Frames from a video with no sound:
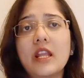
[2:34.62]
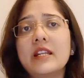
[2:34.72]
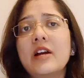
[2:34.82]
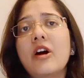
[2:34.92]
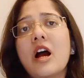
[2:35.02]

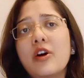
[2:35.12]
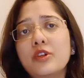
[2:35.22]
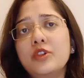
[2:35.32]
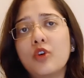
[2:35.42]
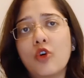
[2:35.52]
Now, how
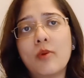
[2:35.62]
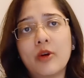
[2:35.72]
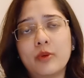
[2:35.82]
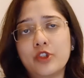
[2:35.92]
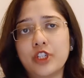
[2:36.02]
do you go about
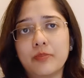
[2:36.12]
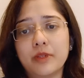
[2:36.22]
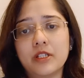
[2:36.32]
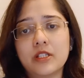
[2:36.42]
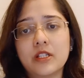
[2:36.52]
with
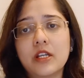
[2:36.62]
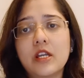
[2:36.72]
treatment?